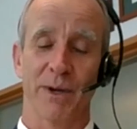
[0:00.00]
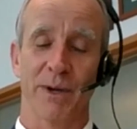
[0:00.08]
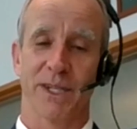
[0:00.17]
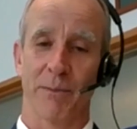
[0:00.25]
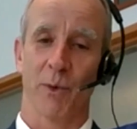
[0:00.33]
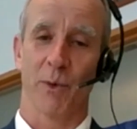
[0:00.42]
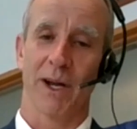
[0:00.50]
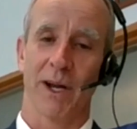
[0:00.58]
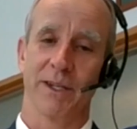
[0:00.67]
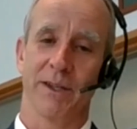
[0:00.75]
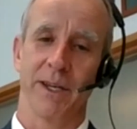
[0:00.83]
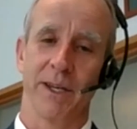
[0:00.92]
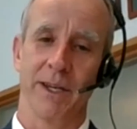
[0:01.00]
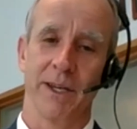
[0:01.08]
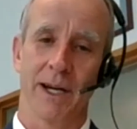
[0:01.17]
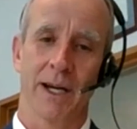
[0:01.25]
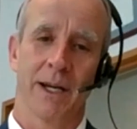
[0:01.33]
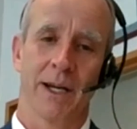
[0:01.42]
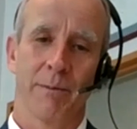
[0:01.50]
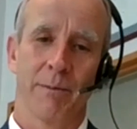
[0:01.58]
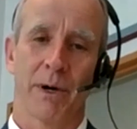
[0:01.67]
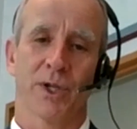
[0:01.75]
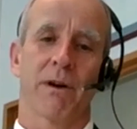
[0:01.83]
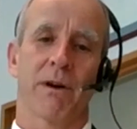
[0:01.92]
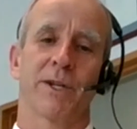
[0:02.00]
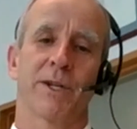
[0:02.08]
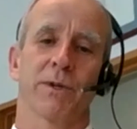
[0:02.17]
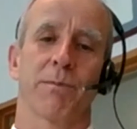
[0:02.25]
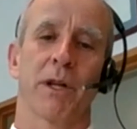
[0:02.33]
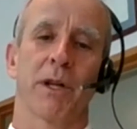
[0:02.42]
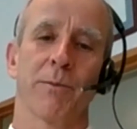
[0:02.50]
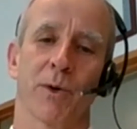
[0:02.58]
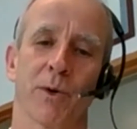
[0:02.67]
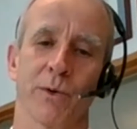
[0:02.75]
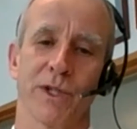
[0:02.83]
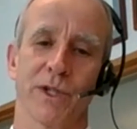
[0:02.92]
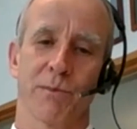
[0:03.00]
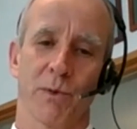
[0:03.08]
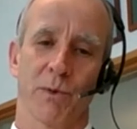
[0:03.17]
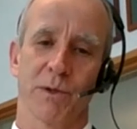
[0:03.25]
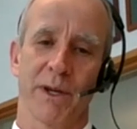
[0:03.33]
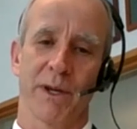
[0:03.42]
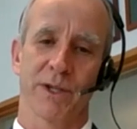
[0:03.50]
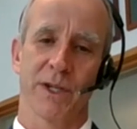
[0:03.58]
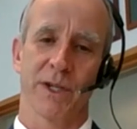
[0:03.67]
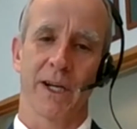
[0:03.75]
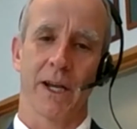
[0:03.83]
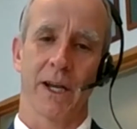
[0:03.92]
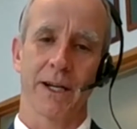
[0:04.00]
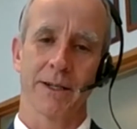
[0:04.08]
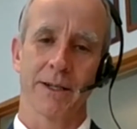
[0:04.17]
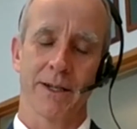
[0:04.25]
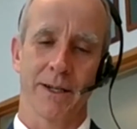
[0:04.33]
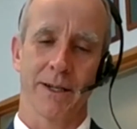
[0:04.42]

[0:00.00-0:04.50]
But well, I did the postgraduate diploma course in sports medicine in London,